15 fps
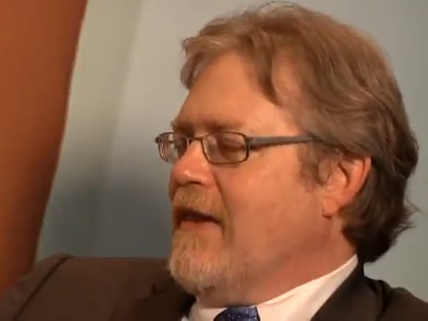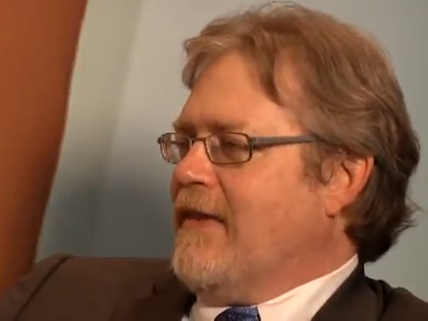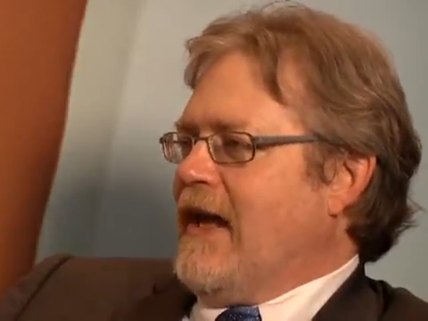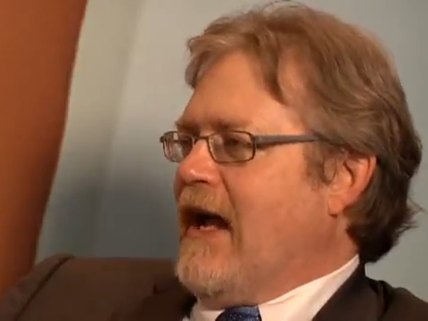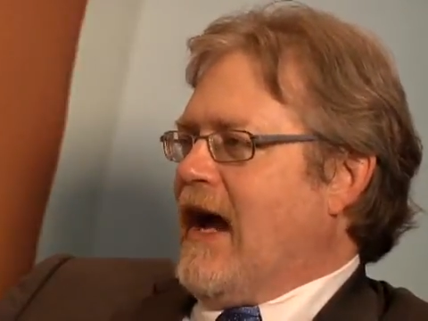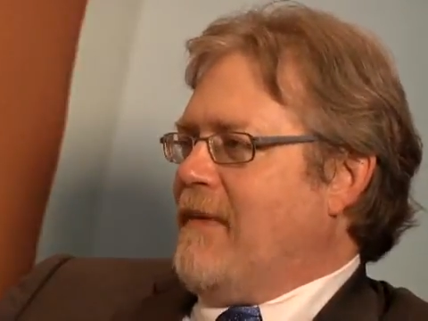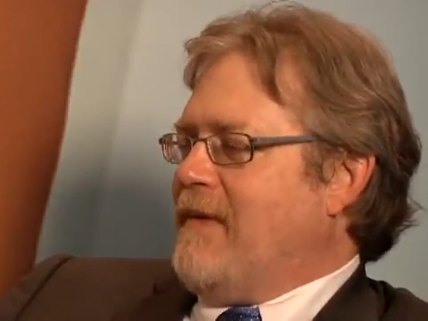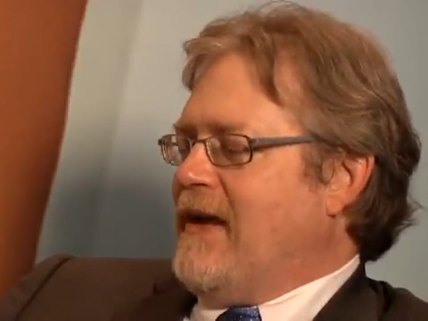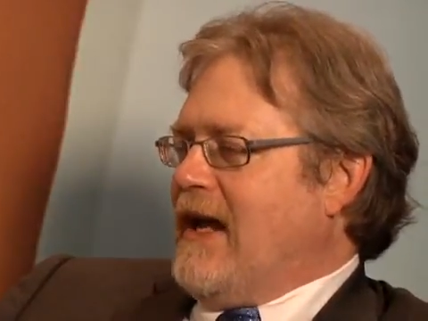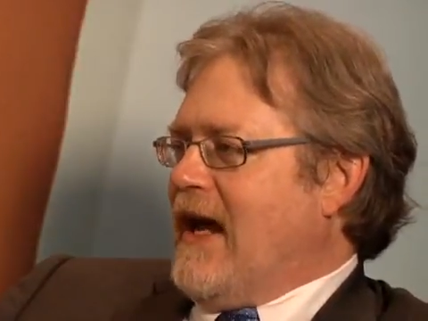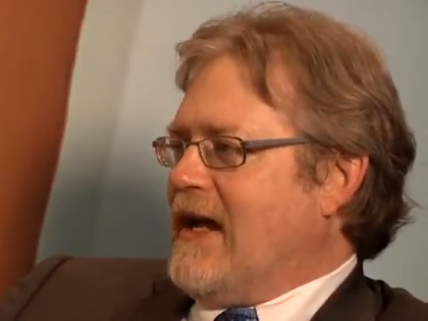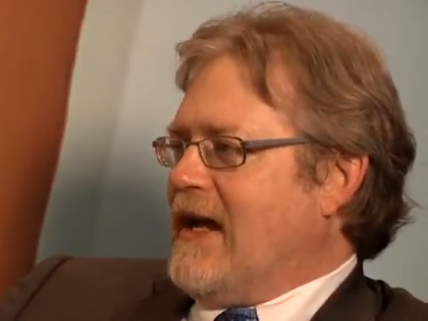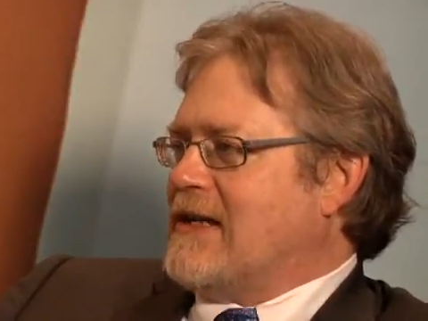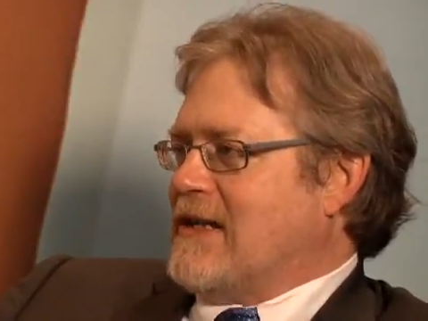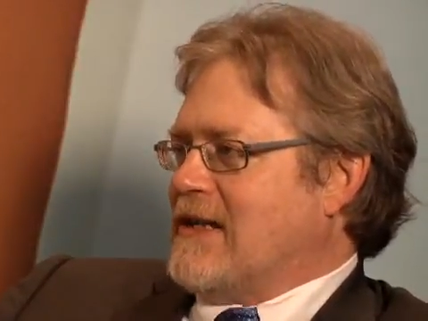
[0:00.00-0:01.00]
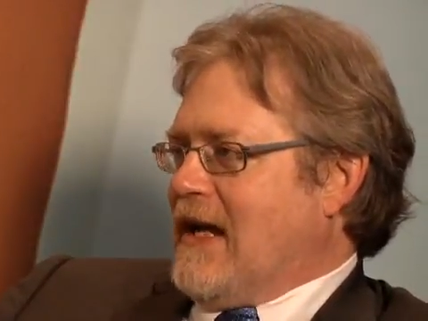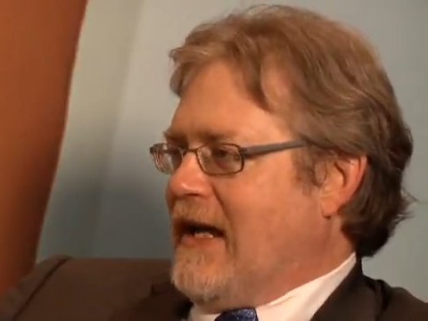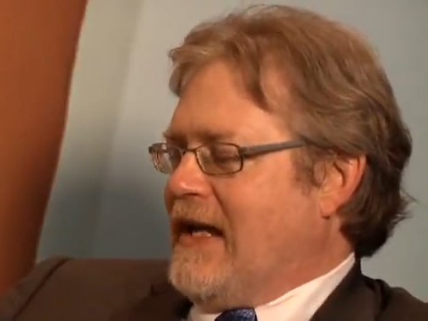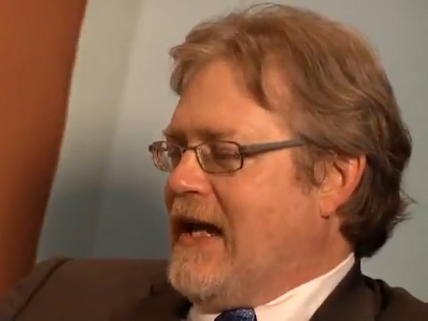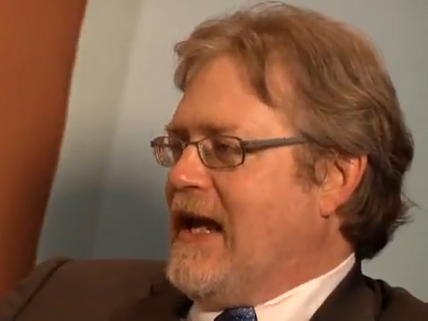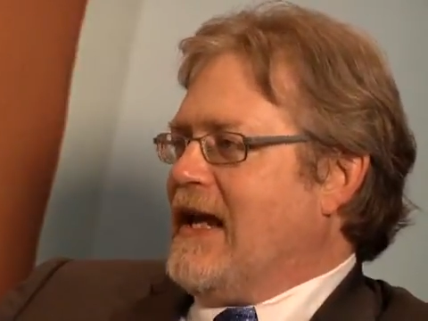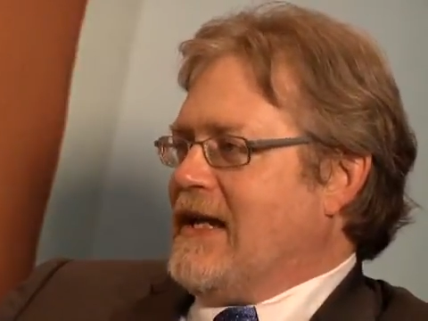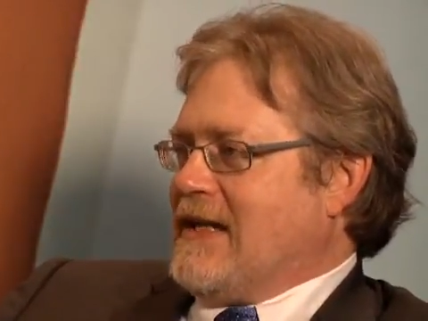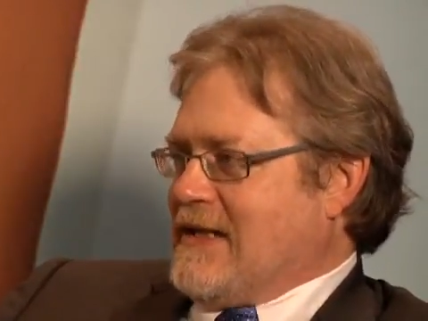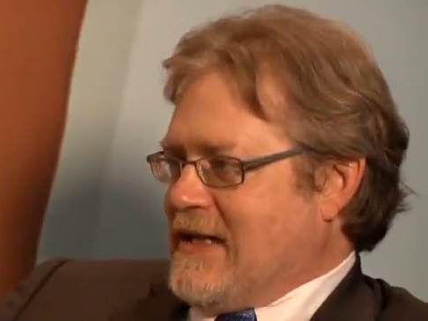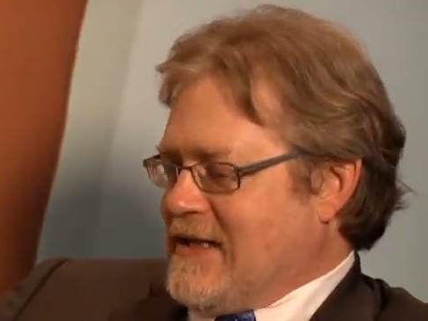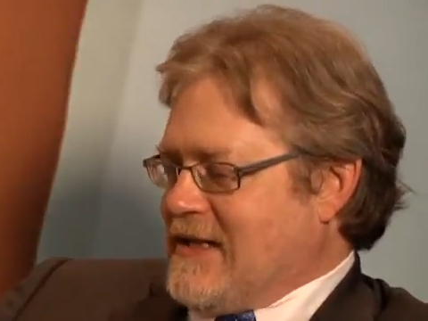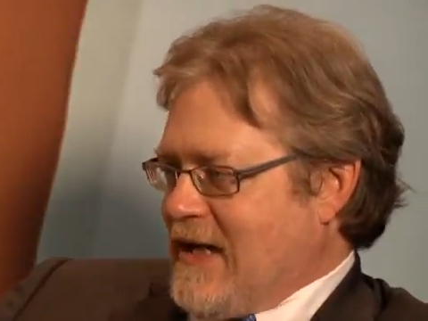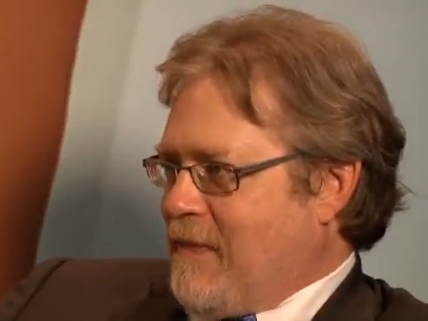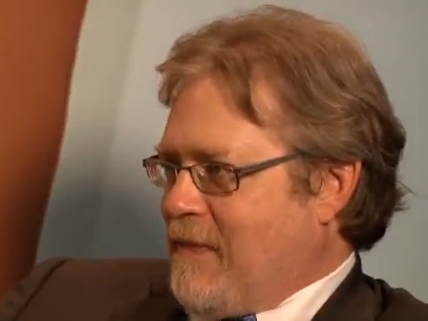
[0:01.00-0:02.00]
The IPX, again, it's
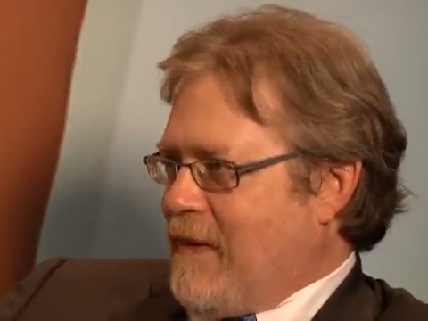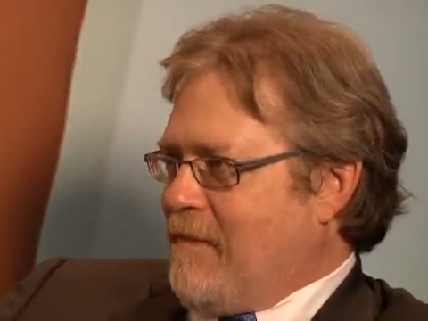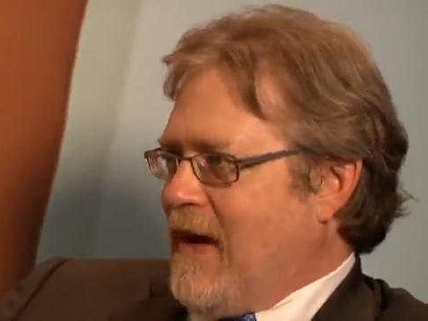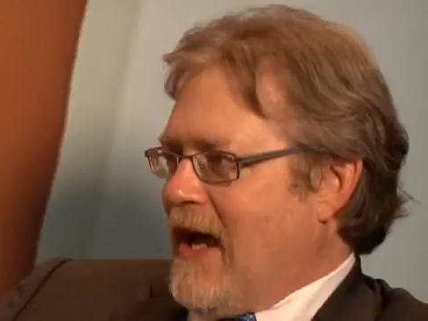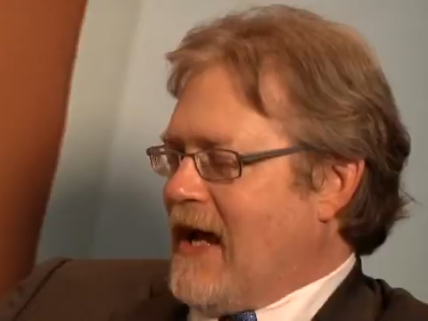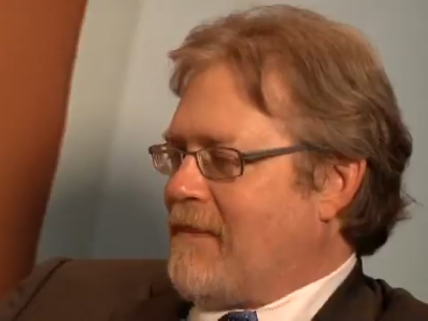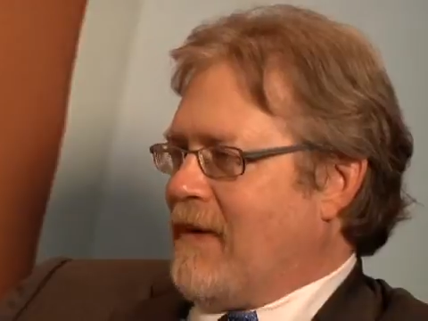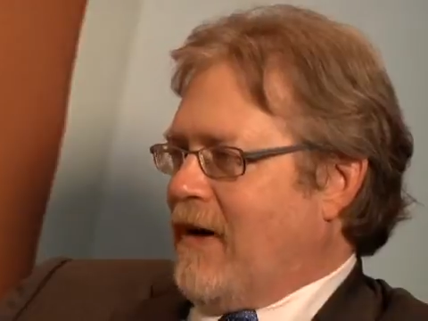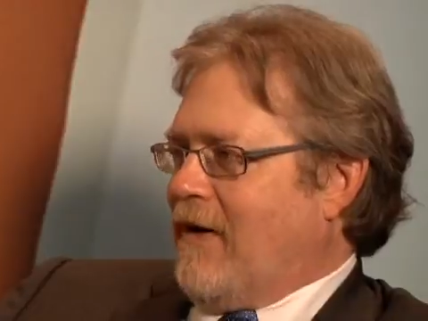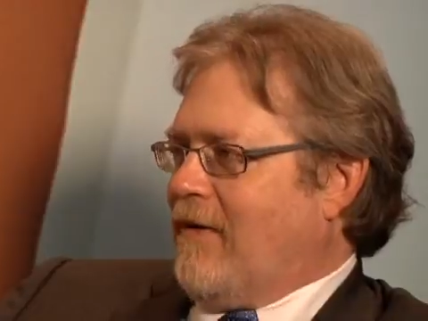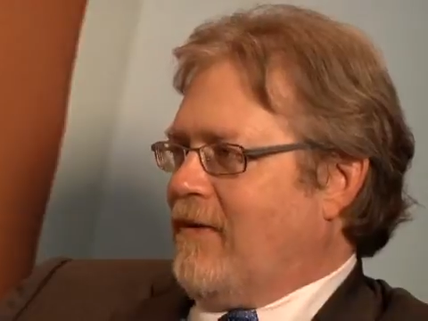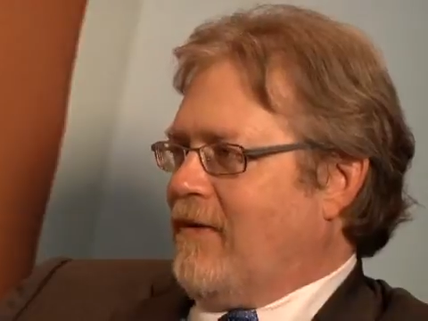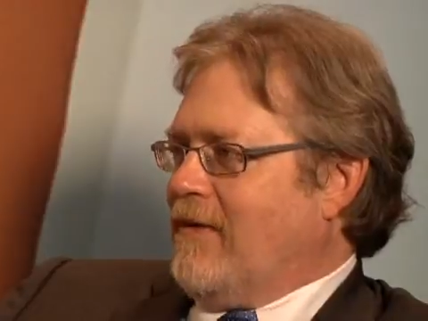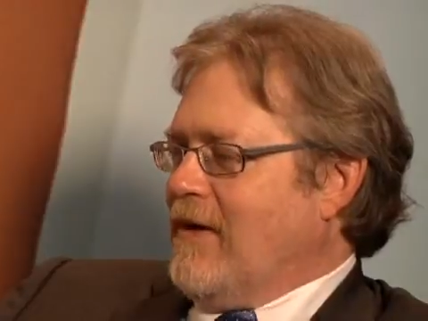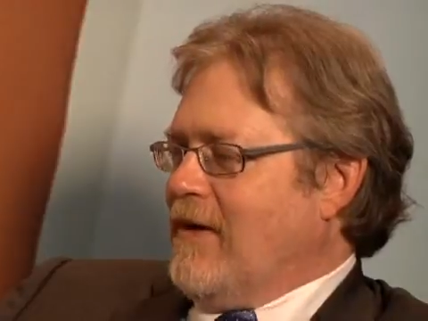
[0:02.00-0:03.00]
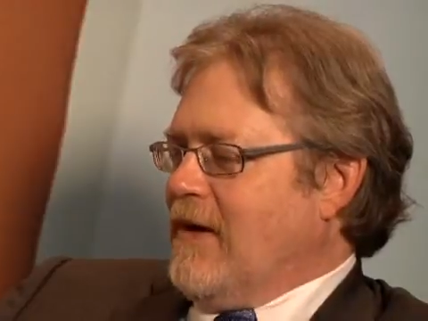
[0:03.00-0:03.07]
a separate backbone,